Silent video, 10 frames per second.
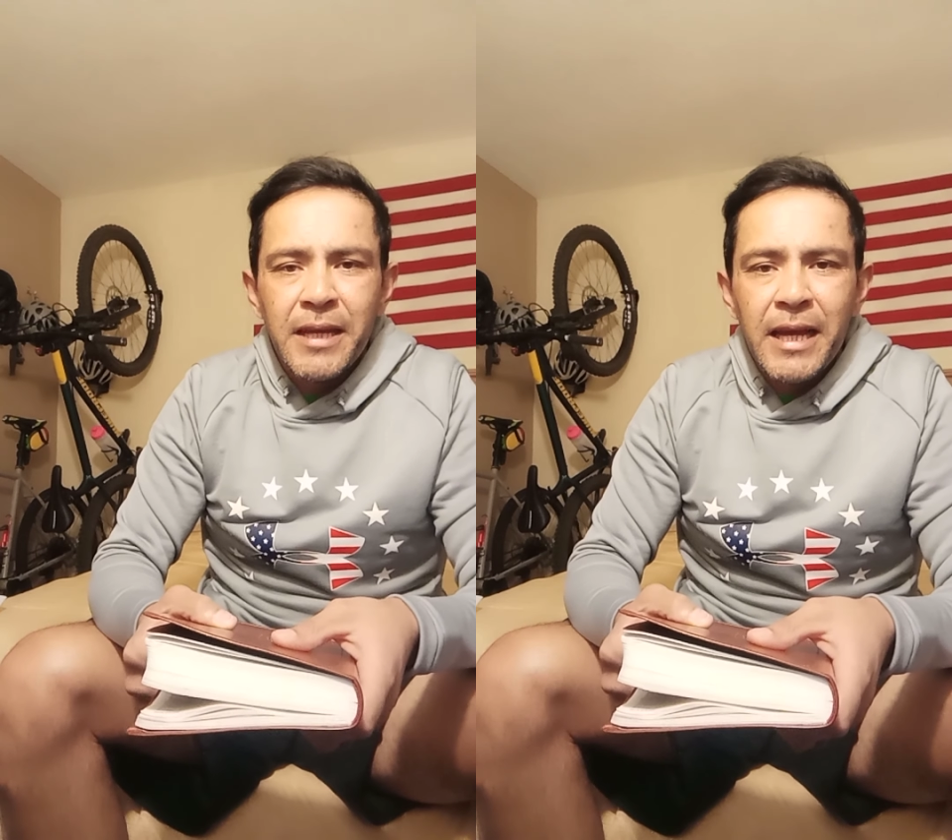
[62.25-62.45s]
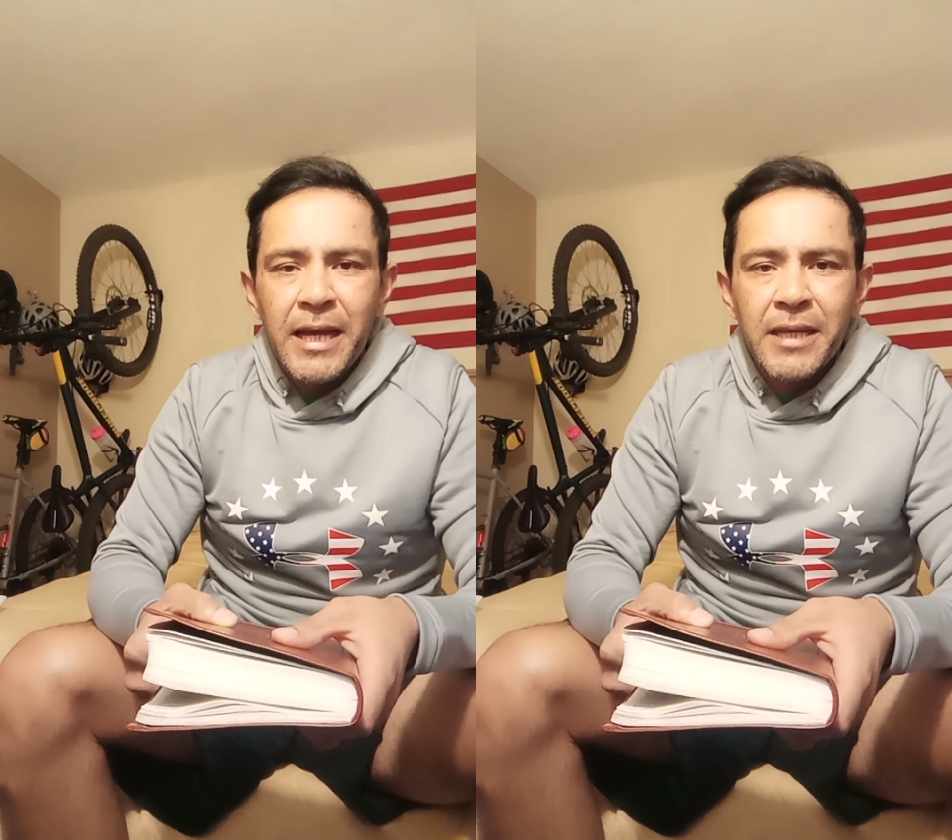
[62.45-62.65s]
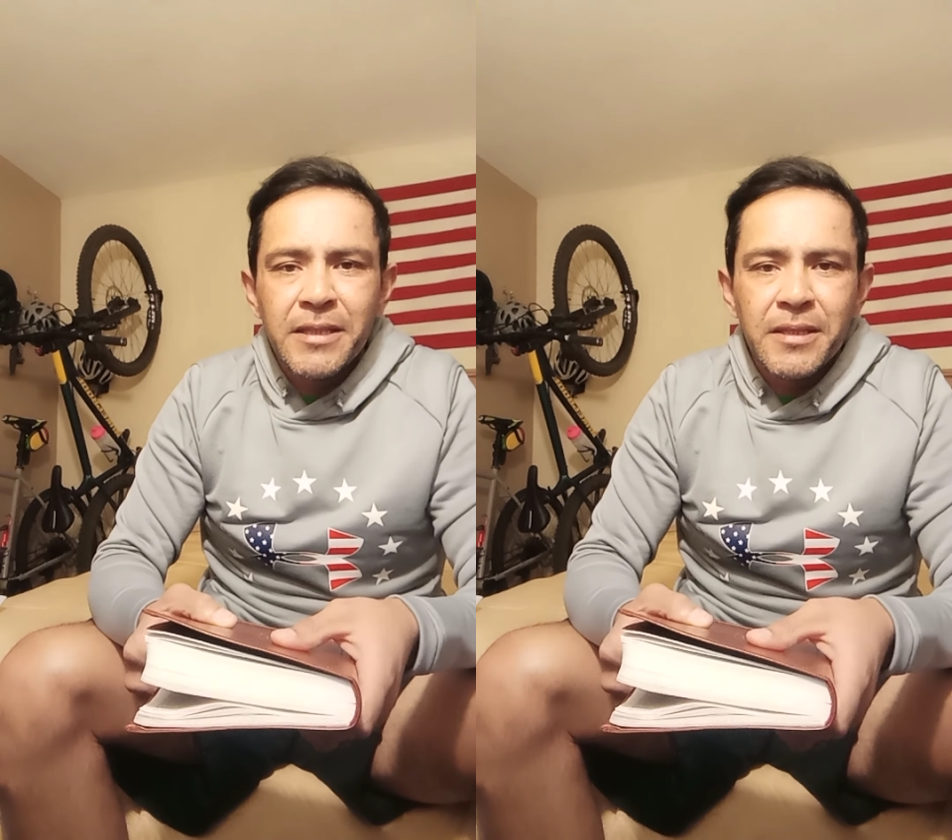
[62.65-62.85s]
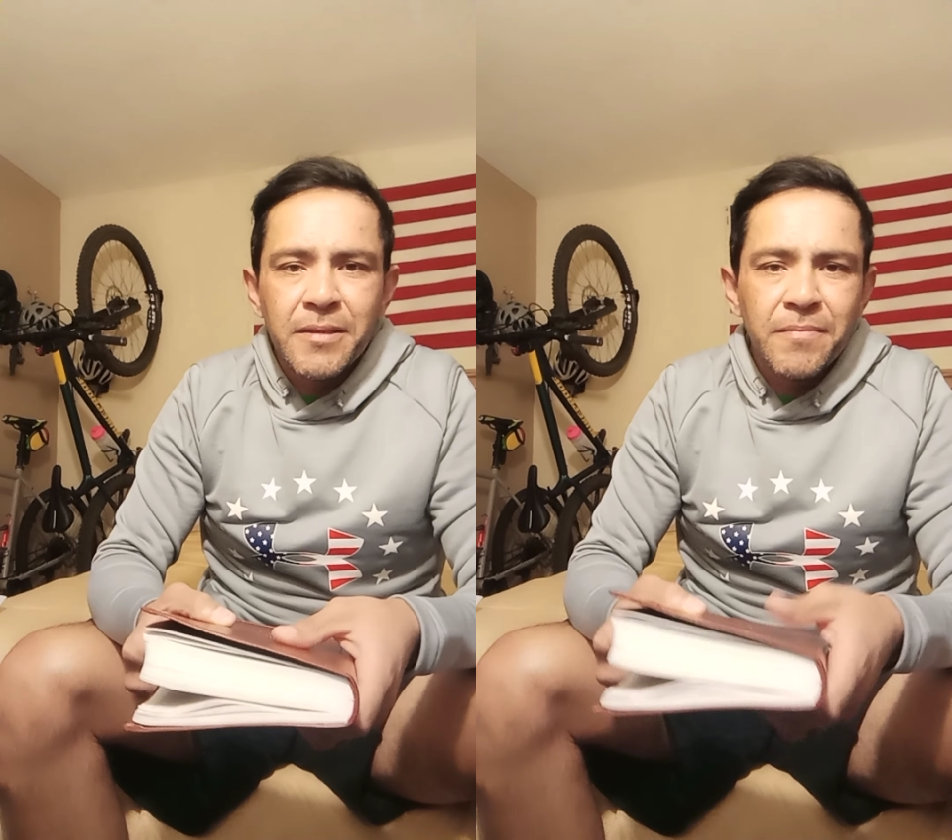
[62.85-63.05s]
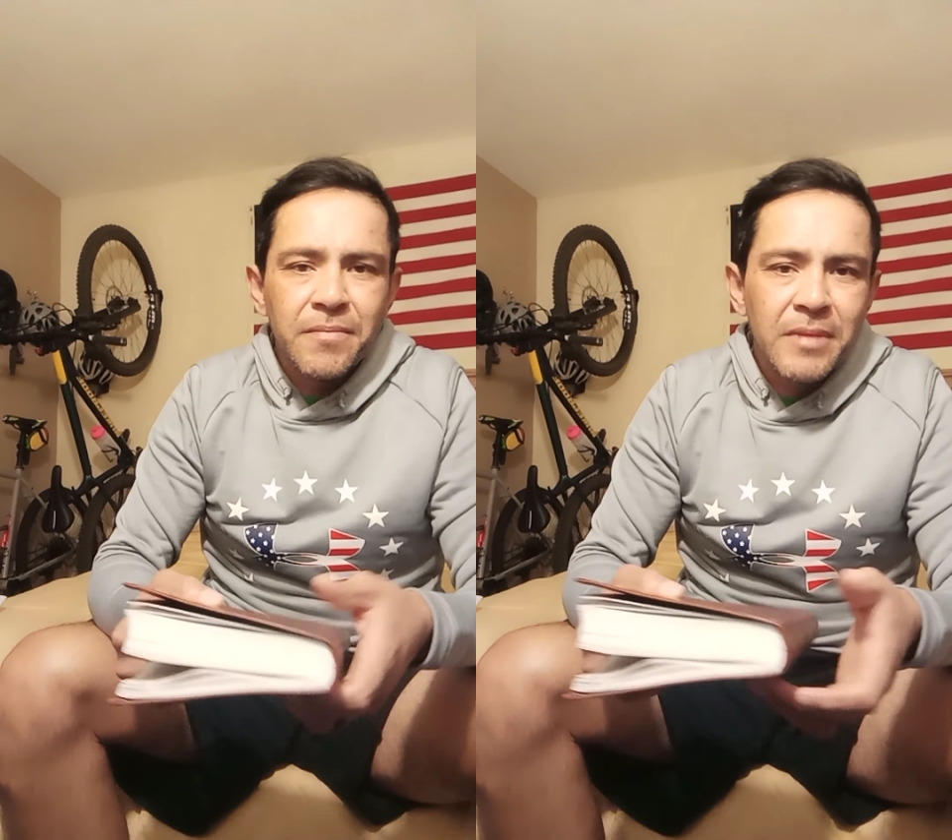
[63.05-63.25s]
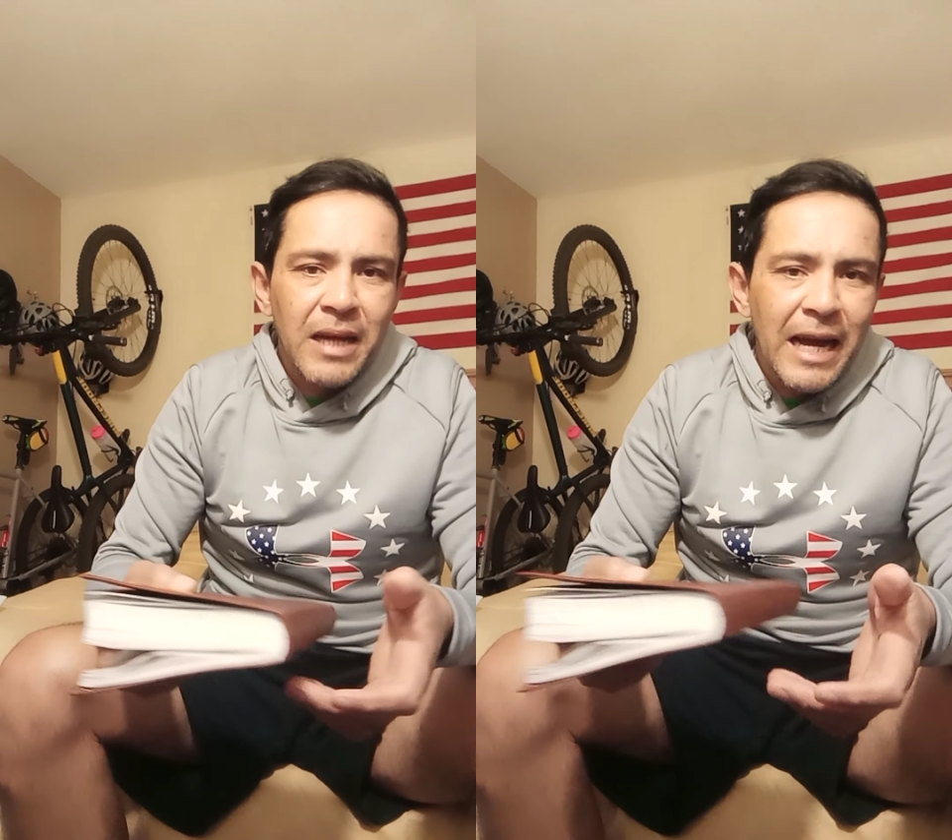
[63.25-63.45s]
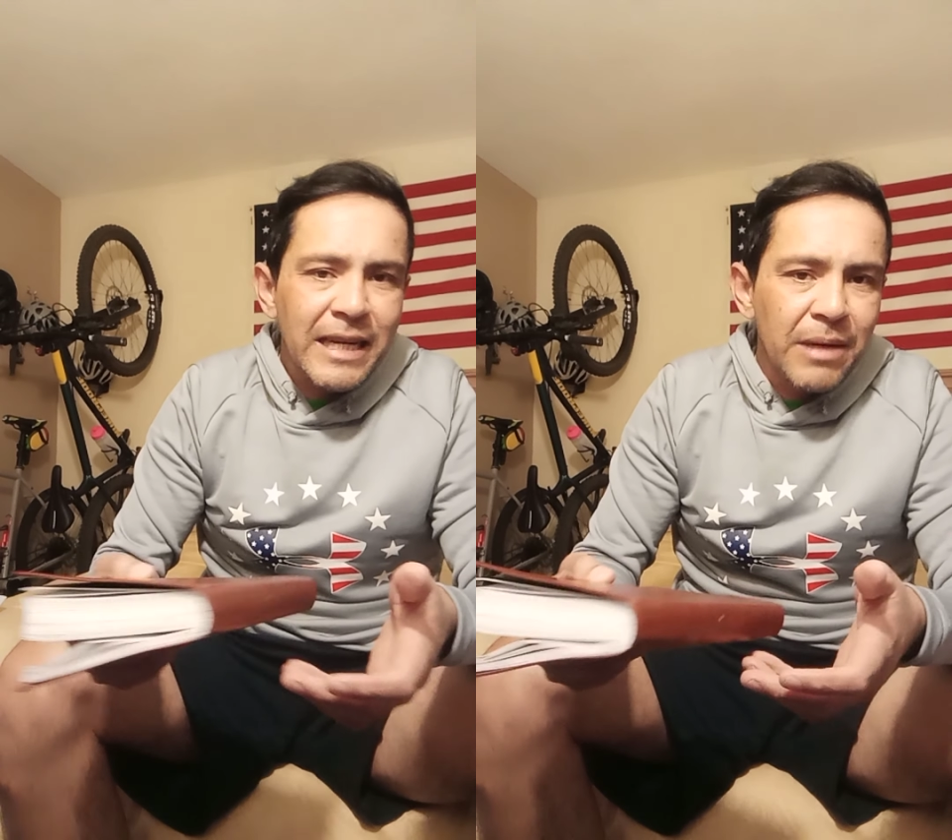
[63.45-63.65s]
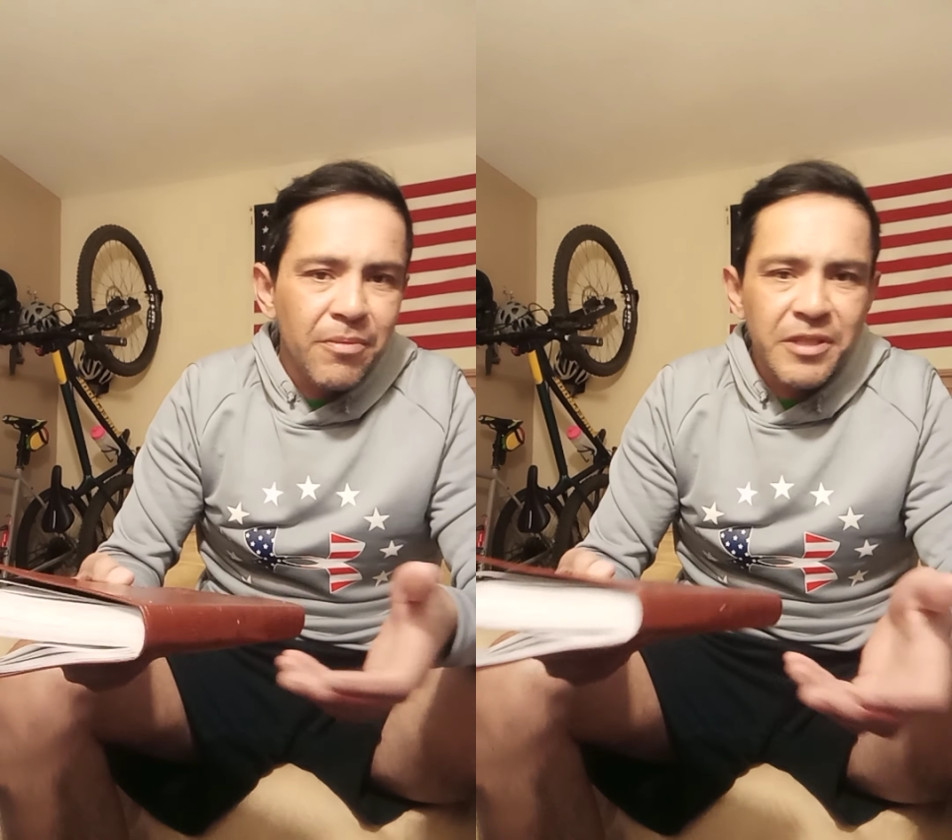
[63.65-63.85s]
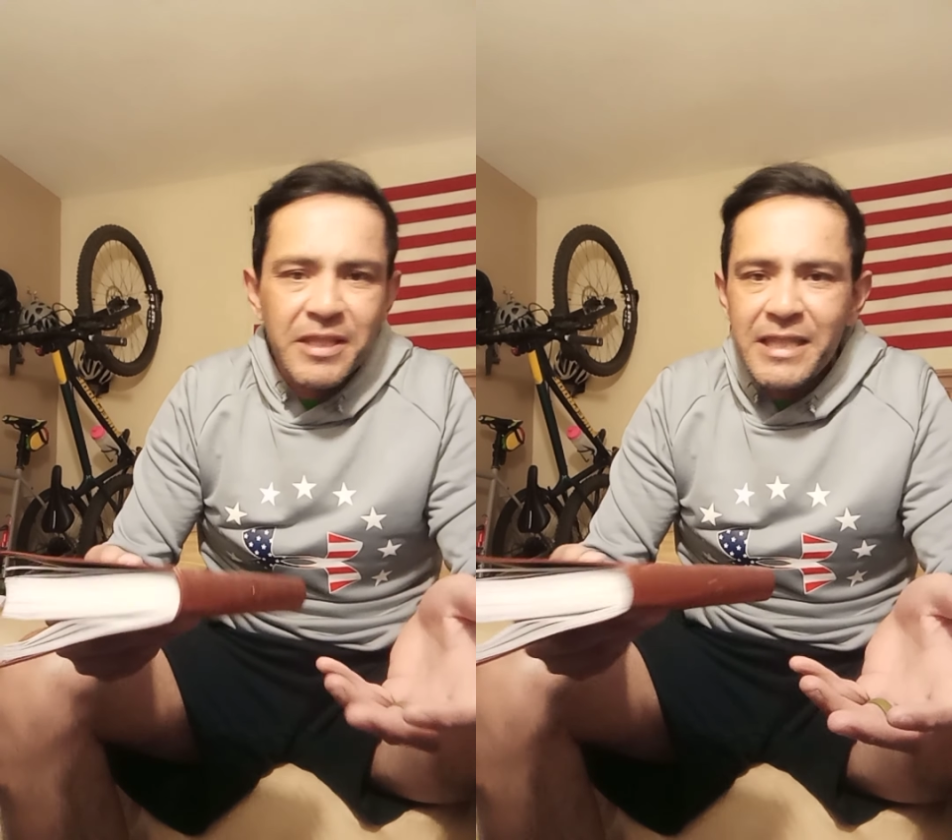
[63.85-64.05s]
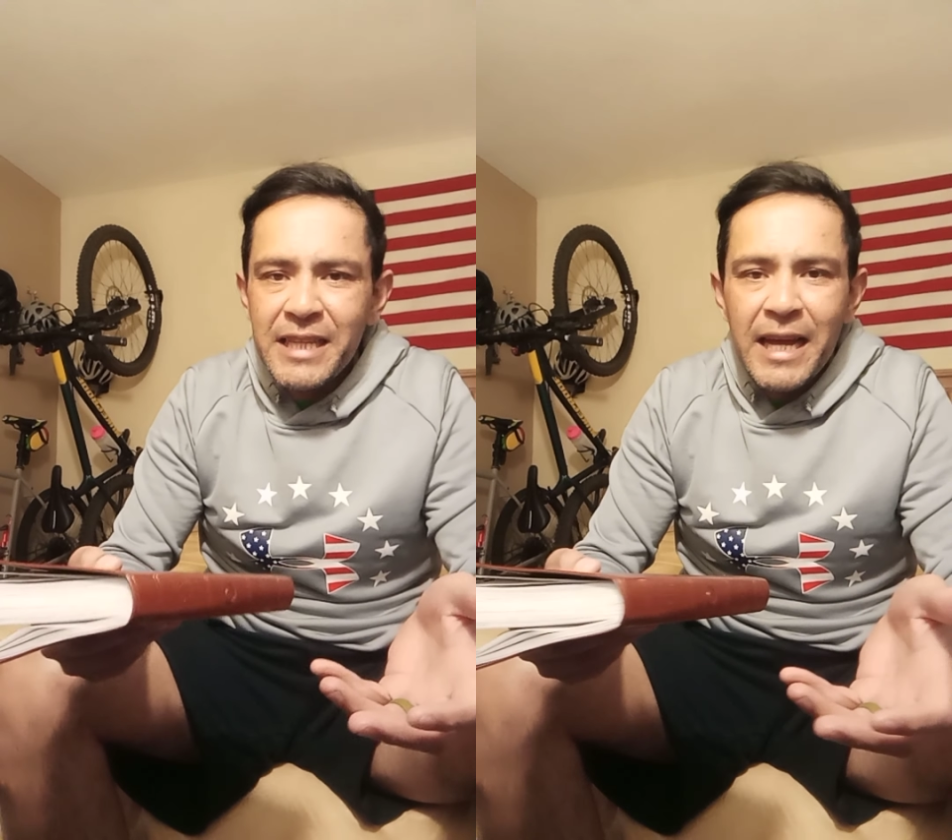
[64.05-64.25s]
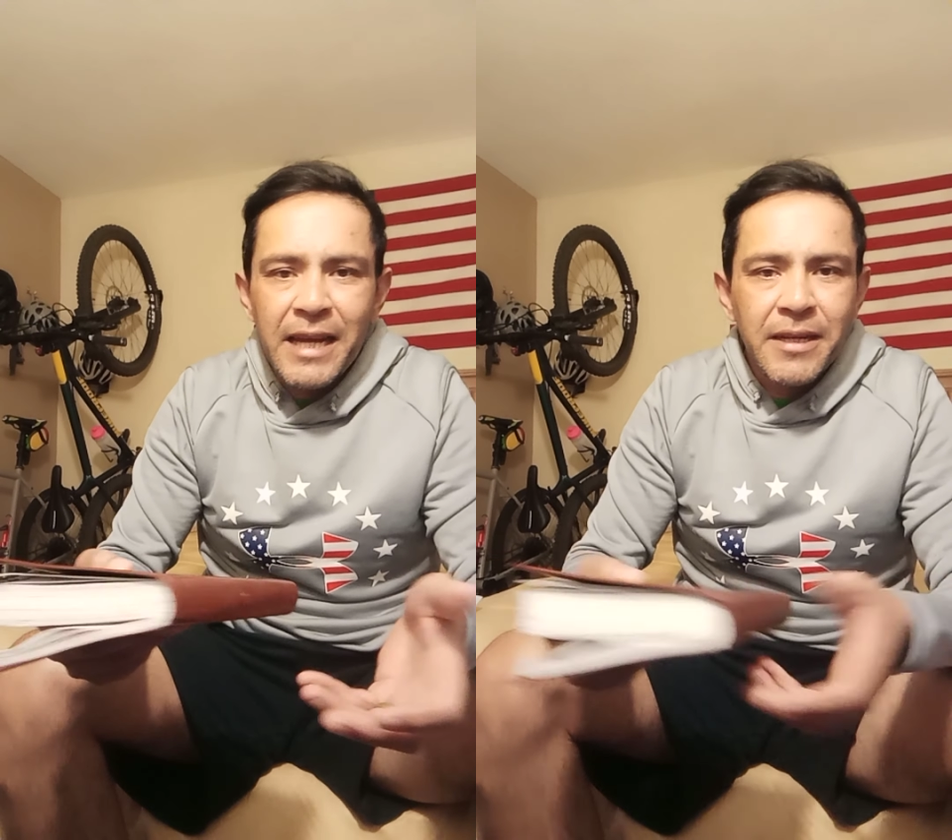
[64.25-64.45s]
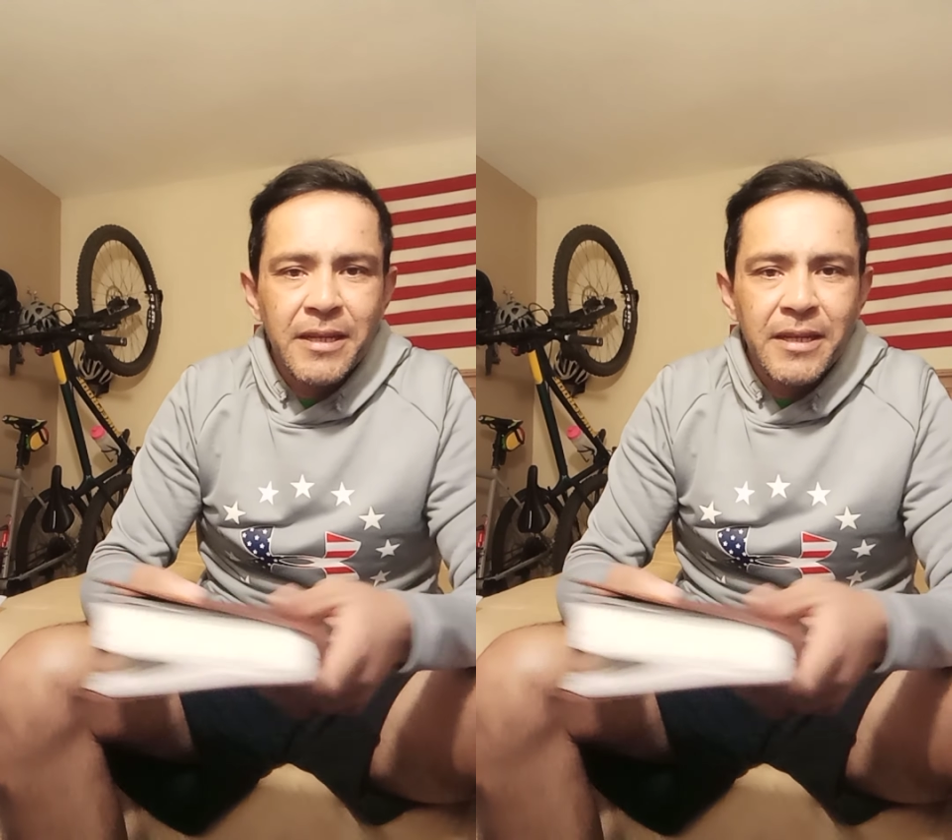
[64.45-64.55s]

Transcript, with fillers: And I never see that